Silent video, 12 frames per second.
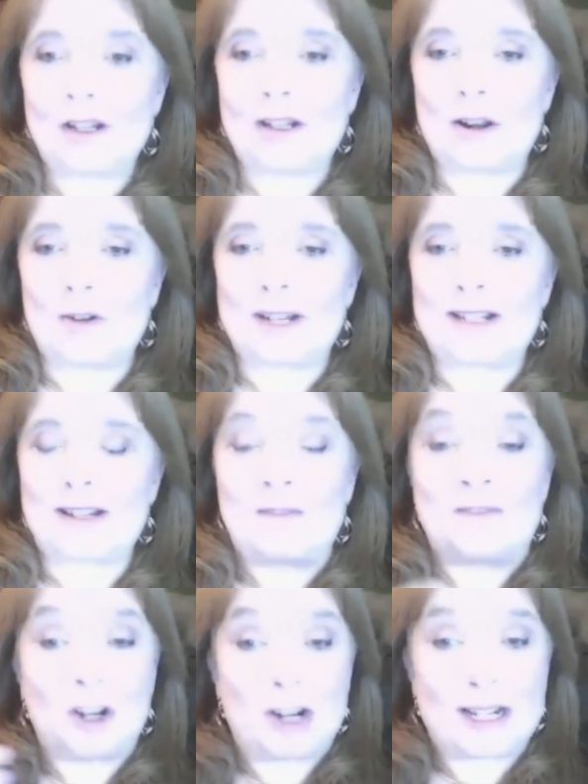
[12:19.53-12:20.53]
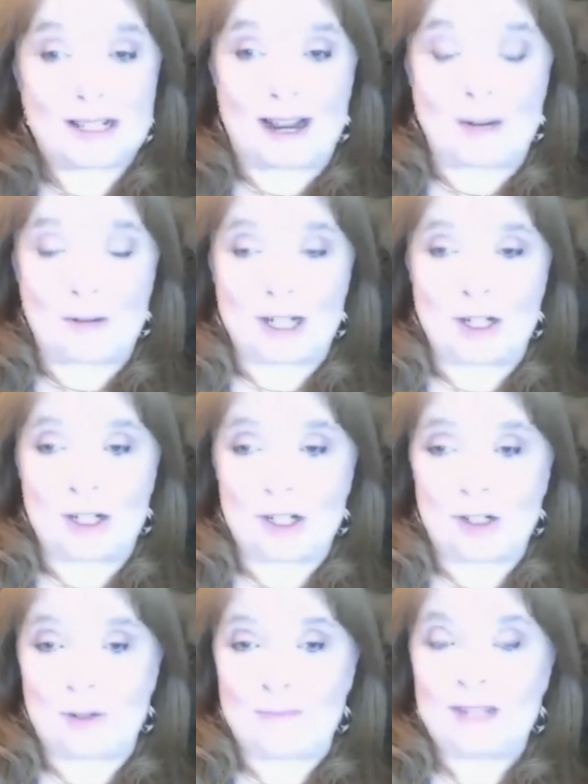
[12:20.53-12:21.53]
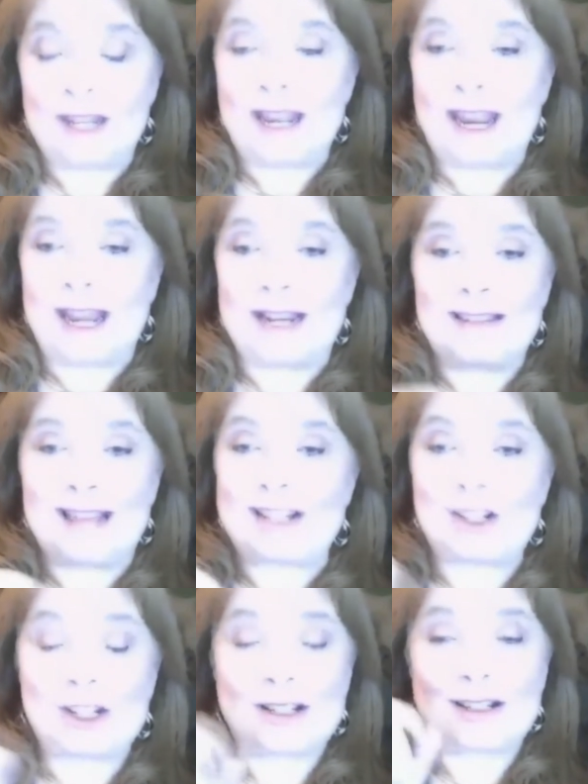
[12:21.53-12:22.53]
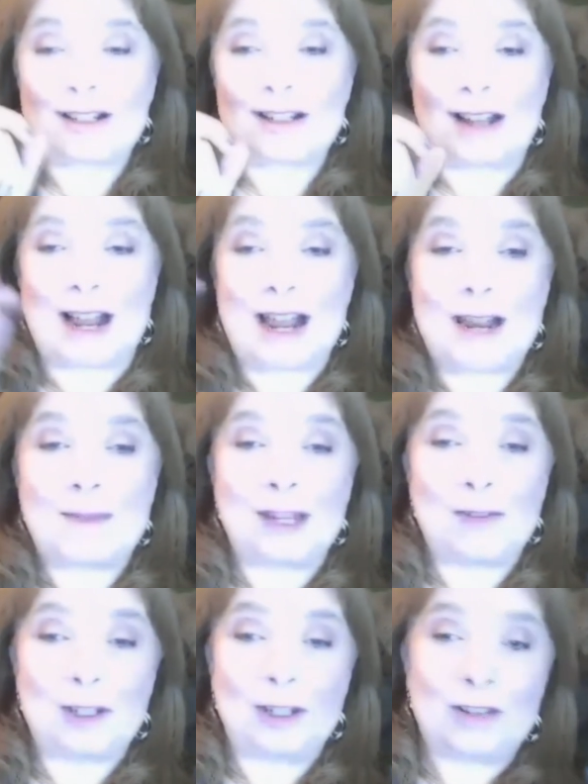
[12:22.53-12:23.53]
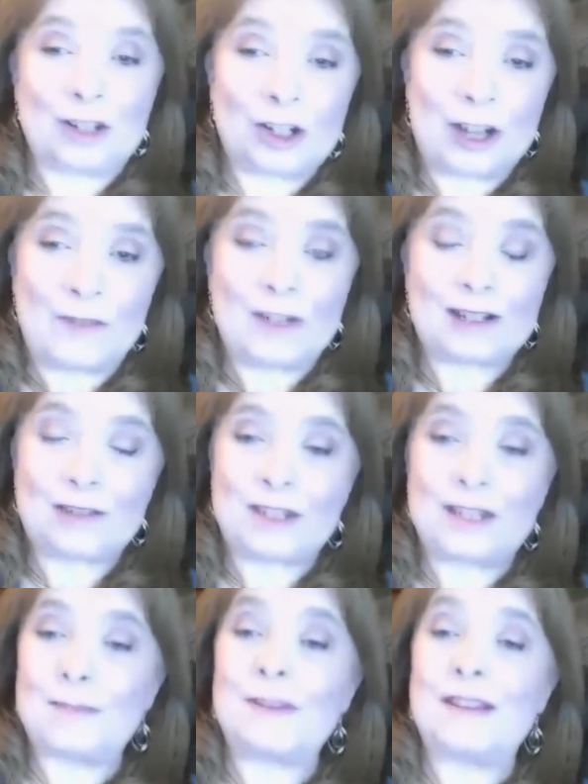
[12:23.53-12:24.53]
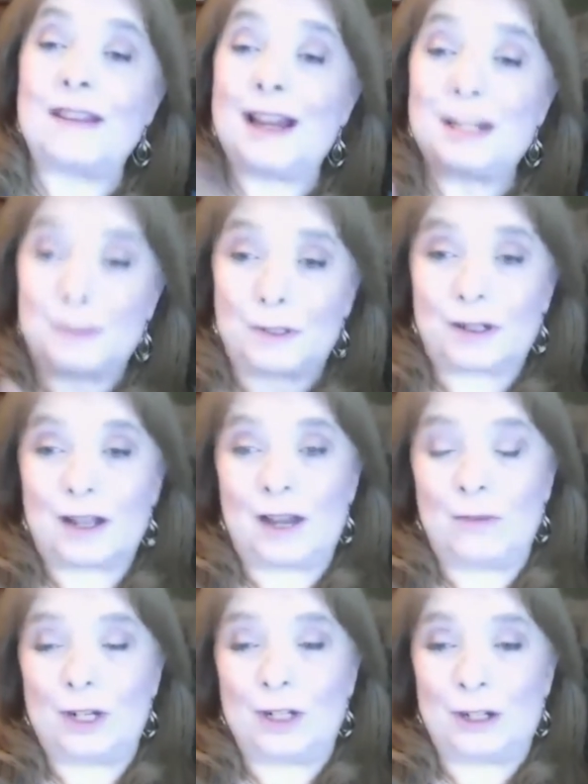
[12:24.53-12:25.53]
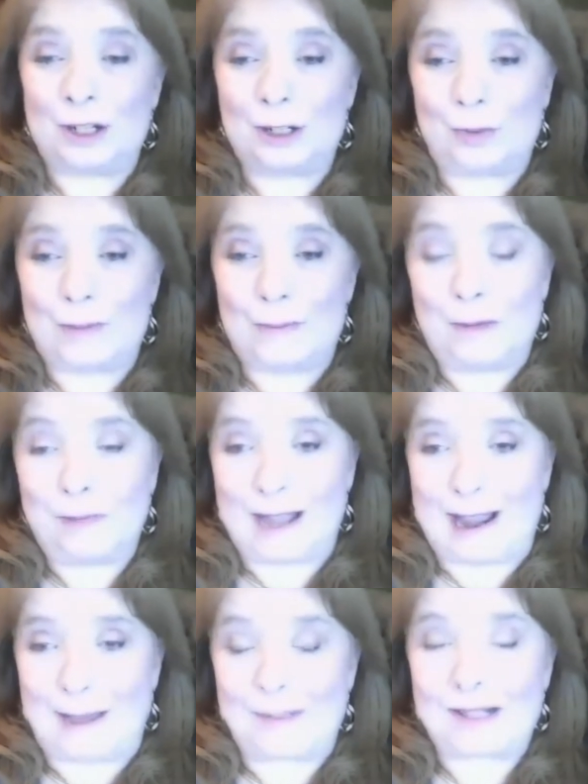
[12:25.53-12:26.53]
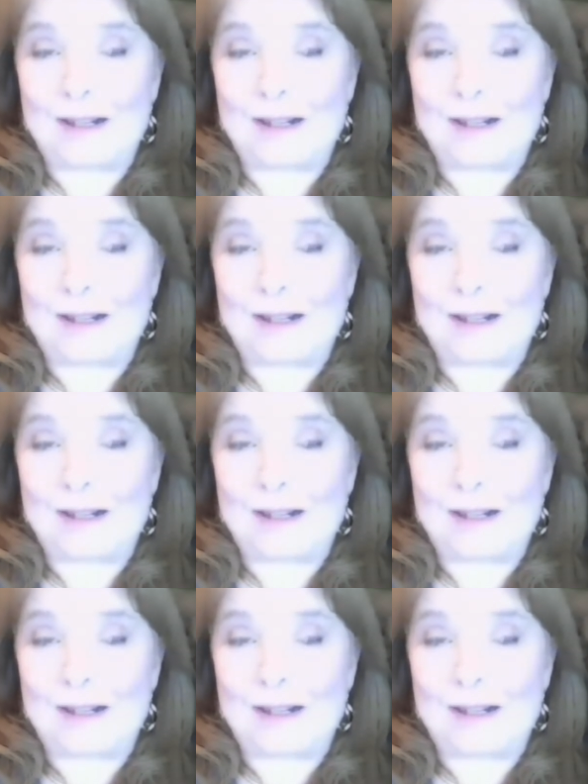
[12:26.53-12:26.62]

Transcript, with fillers: So it's very exciting what you can do. And that's just, I am giving you the shavings of the tip of the iceberg on what you can do with mobile apps.